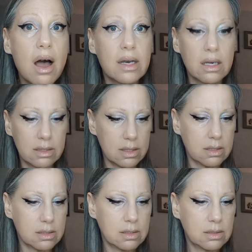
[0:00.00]
hide it.
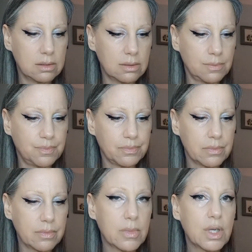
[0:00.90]

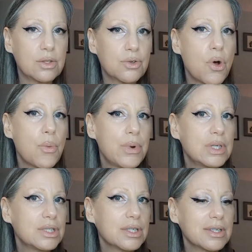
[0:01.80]
A whole
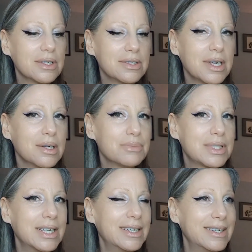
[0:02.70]
bunch of little tips